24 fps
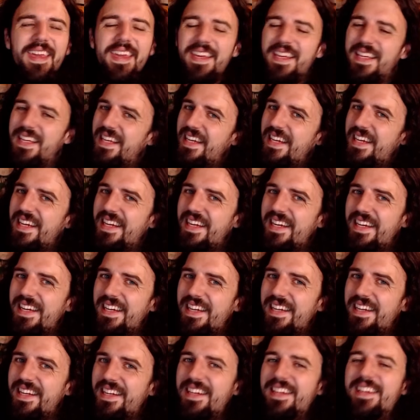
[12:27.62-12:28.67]

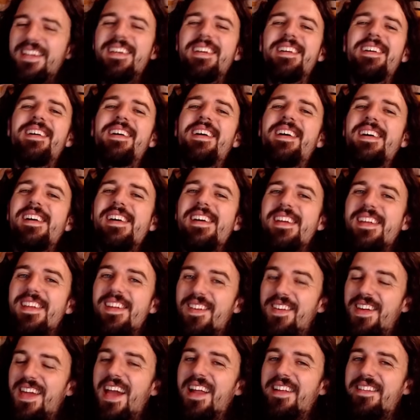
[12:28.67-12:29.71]
You
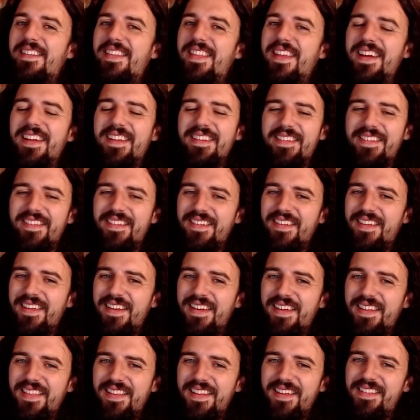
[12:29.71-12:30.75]
catch this
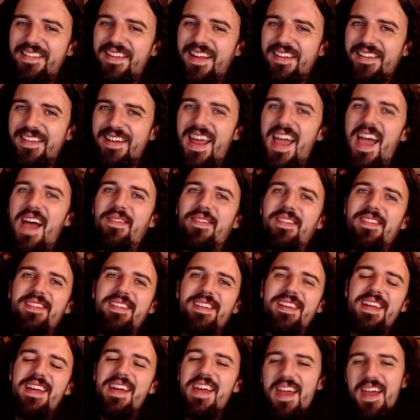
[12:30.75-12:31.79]
doesn't happen.
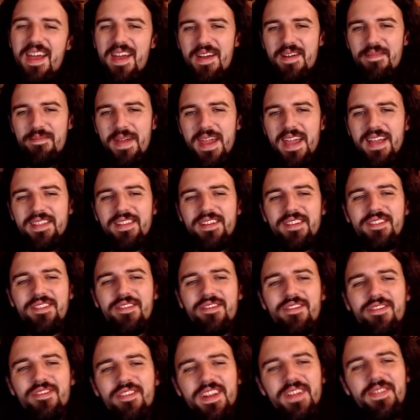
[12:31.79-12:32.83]
Panthers
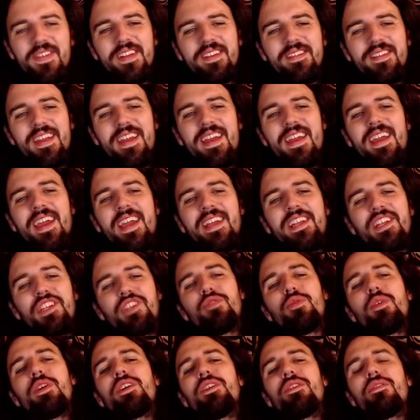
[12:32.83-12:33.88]
retrieve it, and they
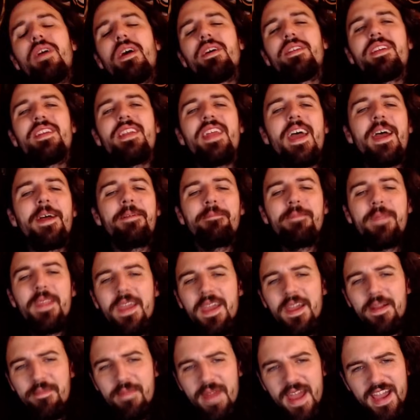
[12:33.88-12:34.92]
swing it around the net.
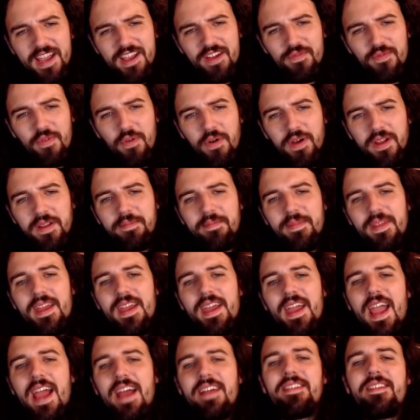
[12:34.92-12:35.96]
And McAvoy
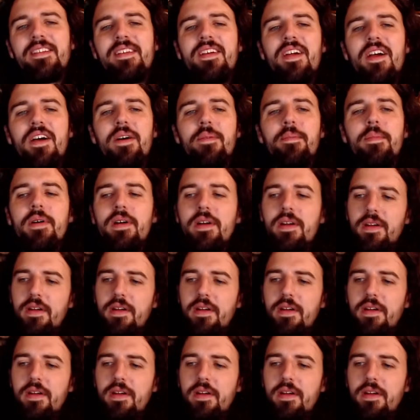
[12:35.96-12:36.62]
has to come